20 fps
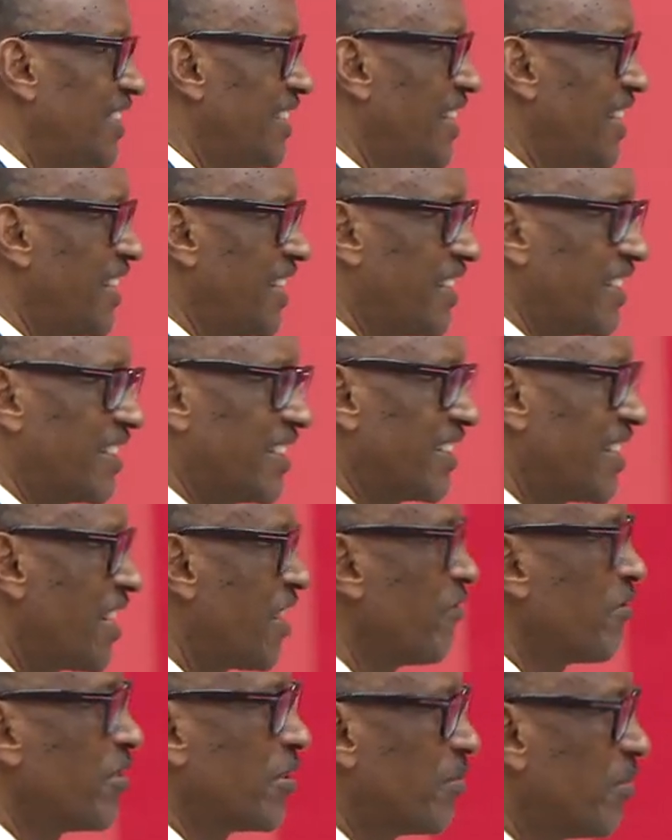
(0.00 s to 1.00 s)
I think
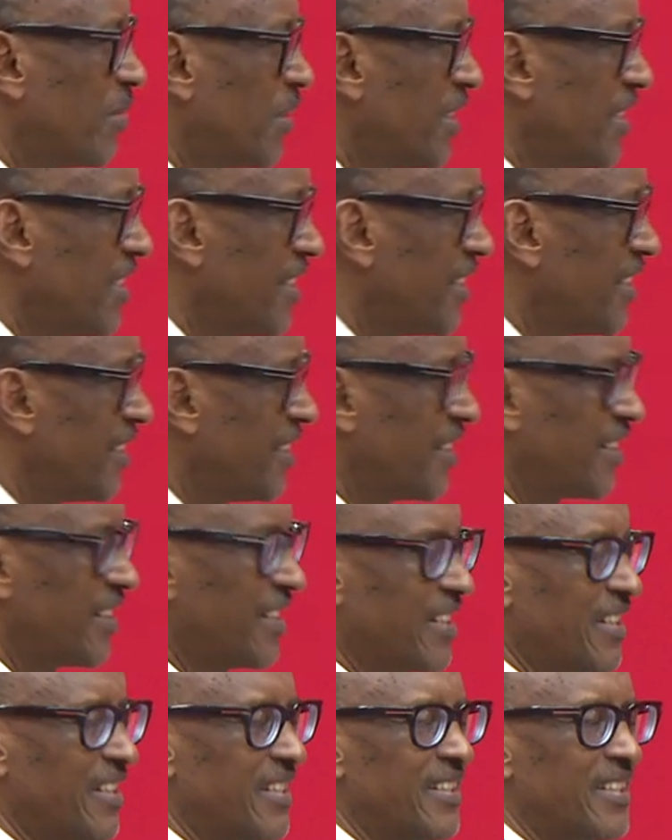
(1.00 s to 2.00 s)
everybody
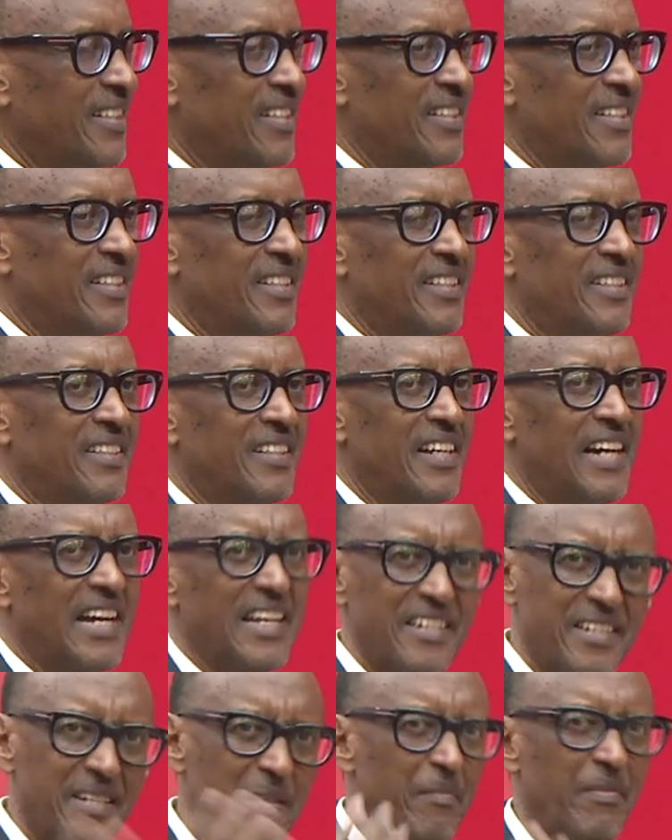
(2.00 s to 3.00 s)

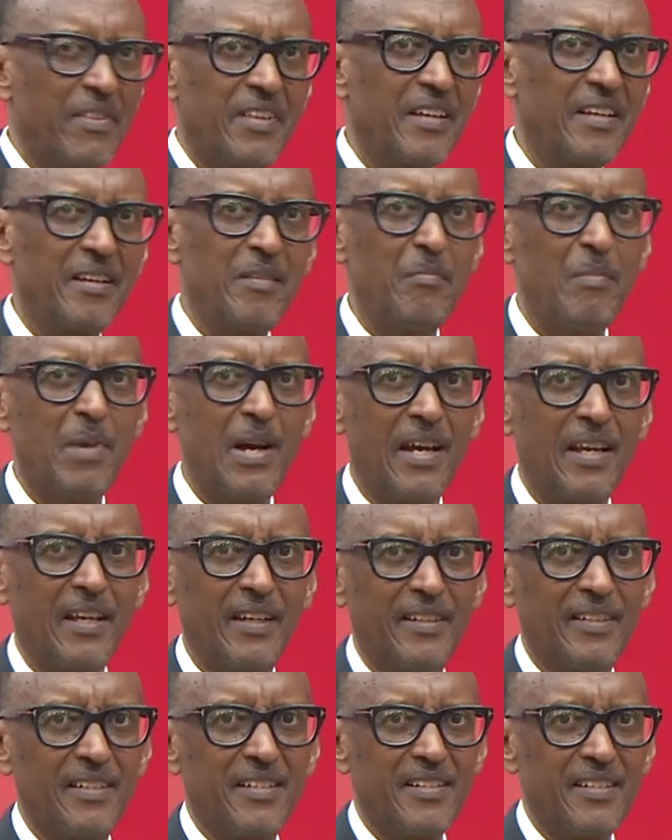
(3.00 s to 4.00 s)
has something in
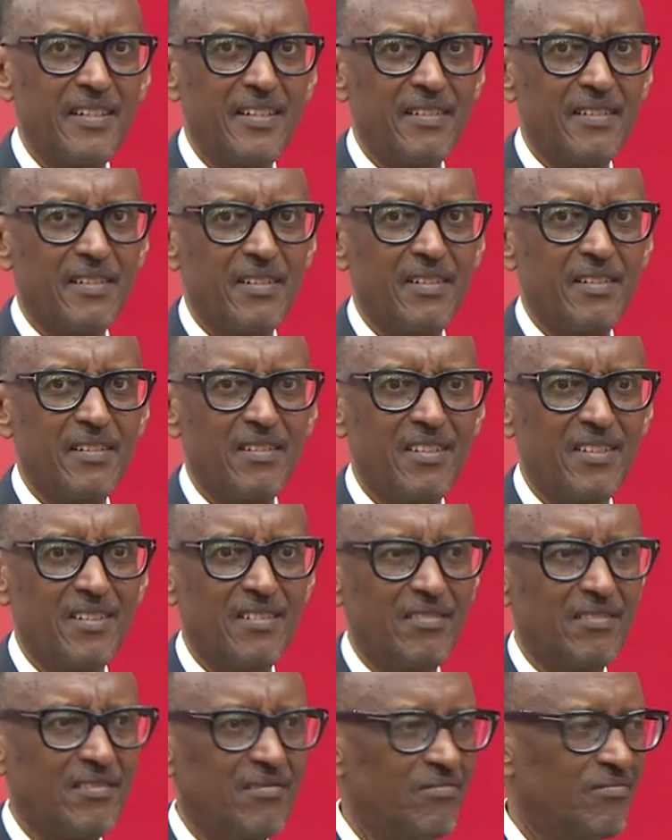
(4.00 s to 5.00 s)
mind, says
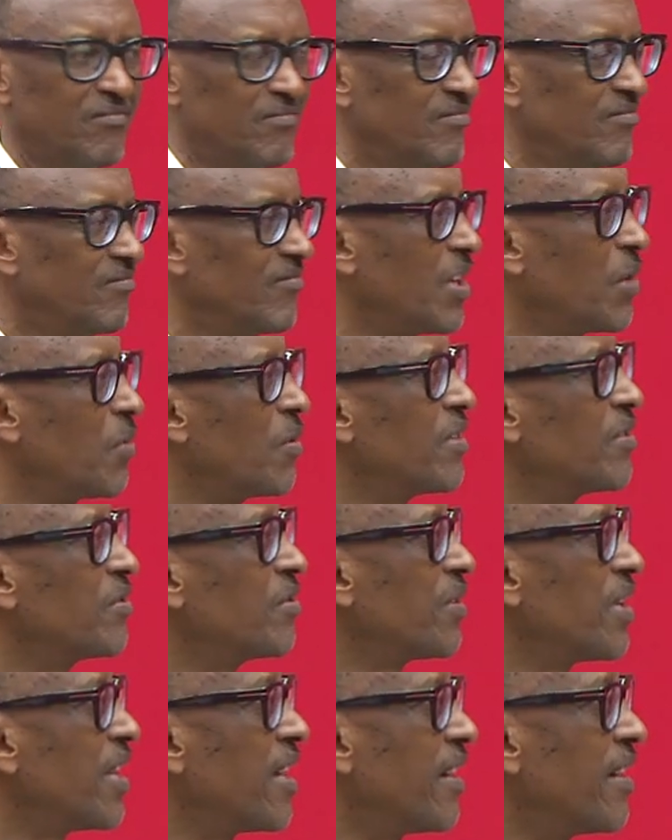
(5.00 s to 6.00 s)
they want
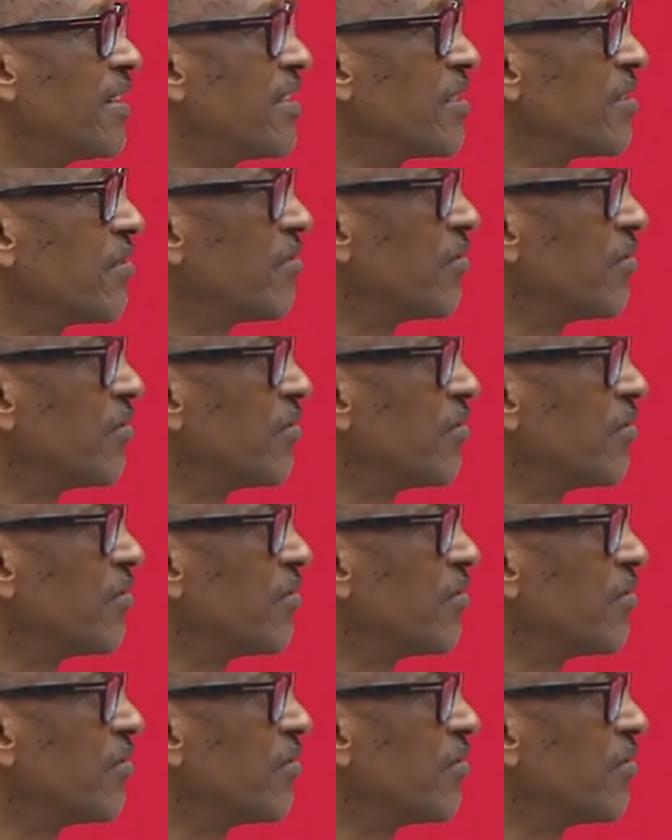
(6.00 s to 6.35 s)
to realize